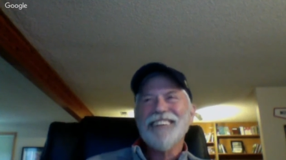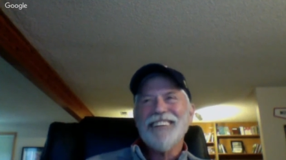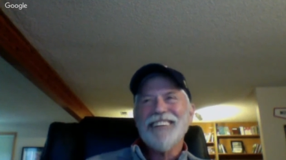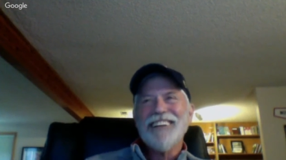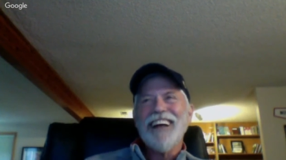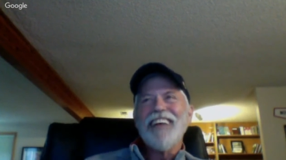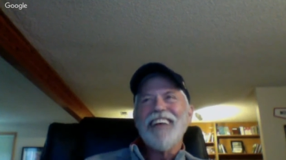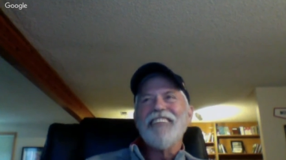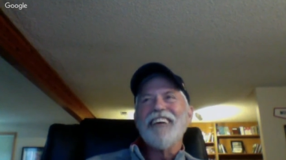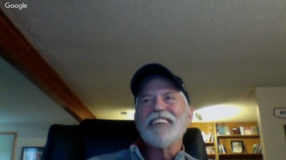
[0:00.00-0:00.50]

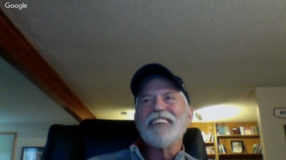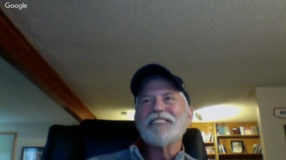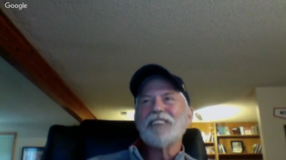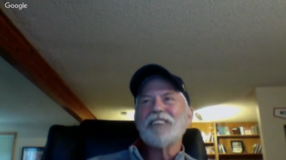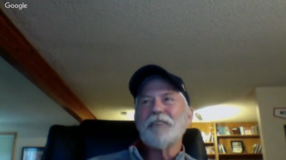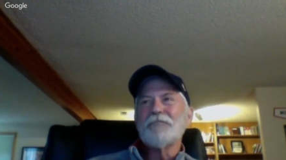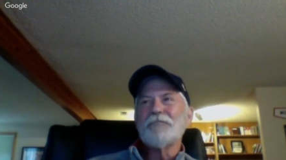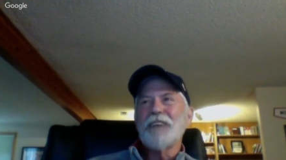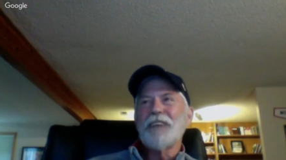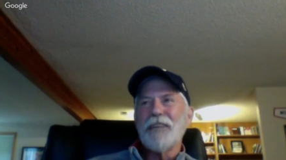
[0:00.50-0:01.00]
And then
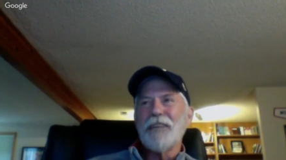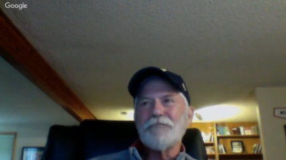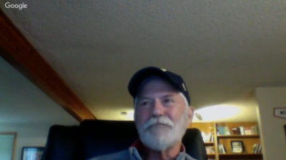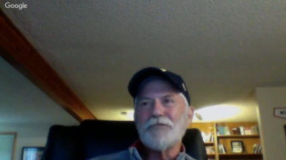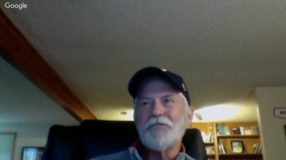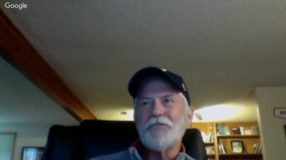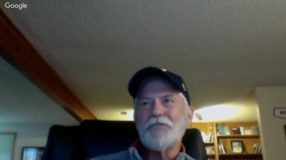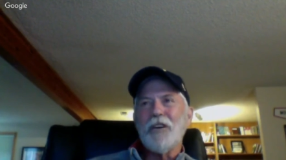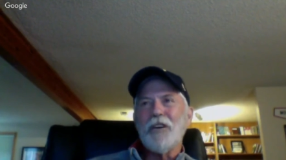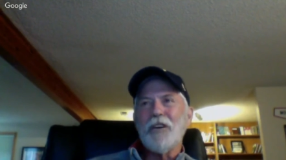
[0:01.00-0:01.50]
sometimes
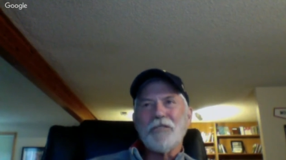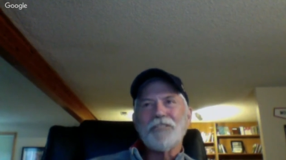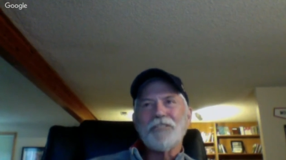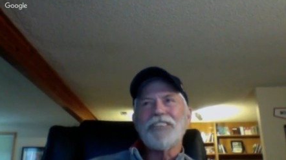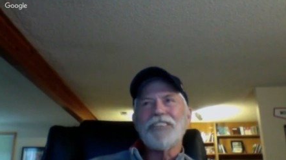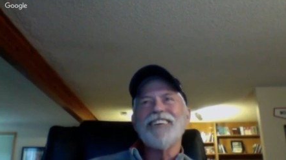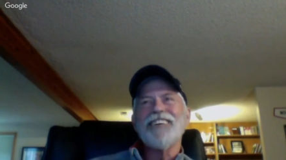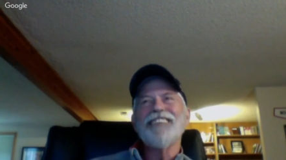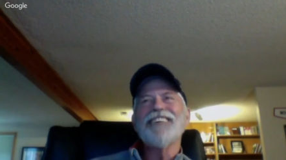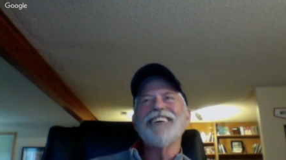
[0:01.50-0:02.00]
you
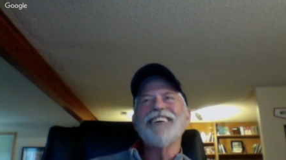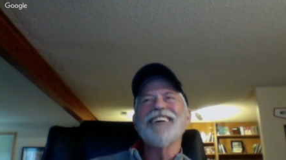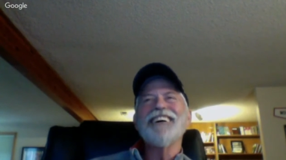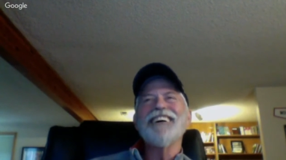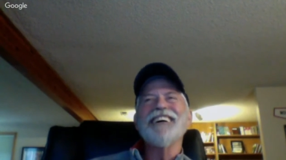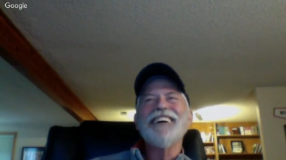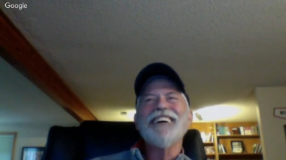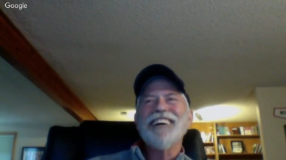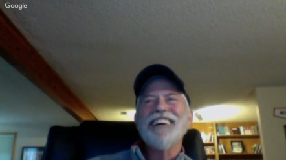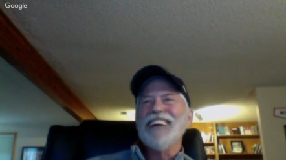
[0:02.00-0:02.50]
don't.
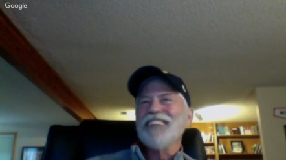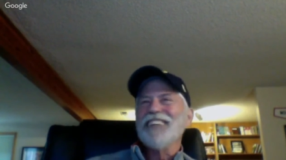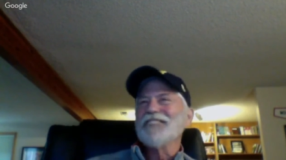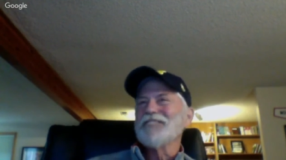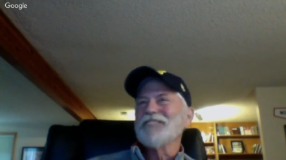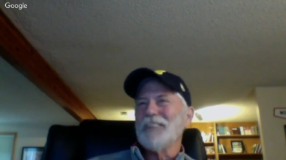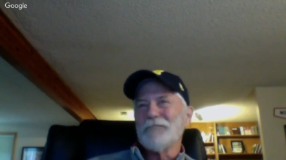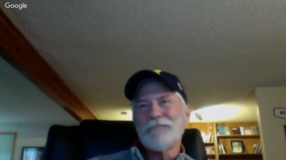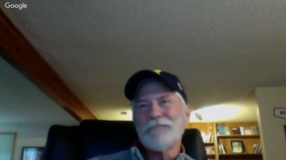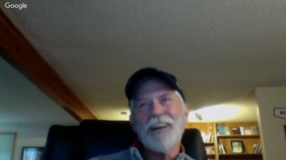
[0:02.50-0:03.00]
And
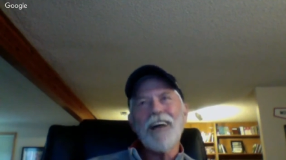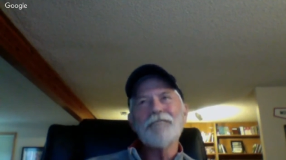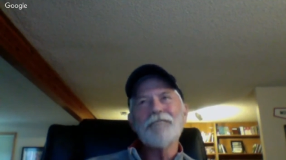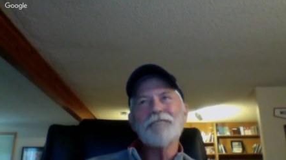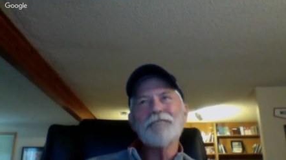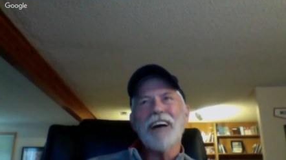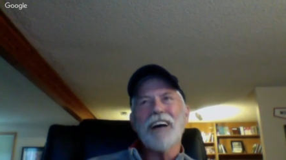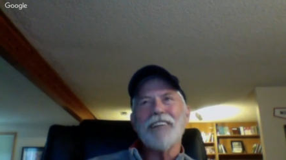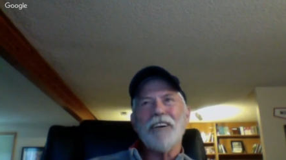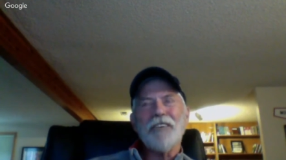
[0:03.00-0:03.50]
sometimes
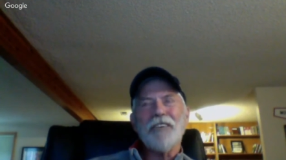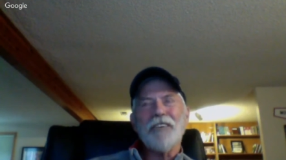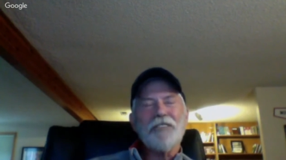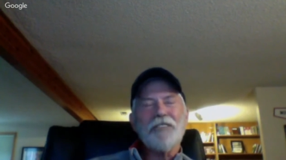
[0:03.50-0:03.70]
I don't.